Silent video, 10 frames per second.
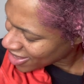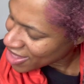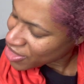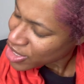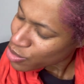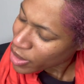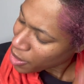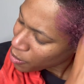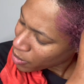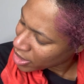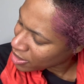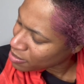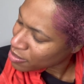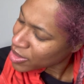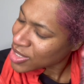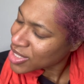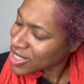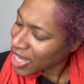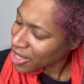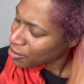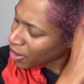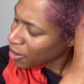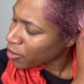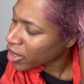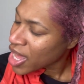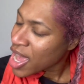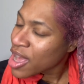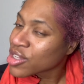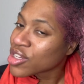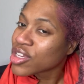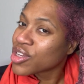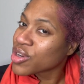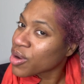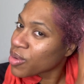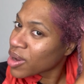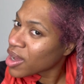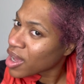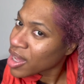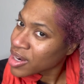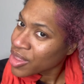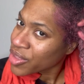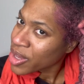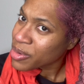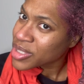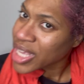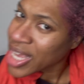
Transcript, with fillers: And this is what I wanted. This is exactly what I wanted. You know, another thing I want to say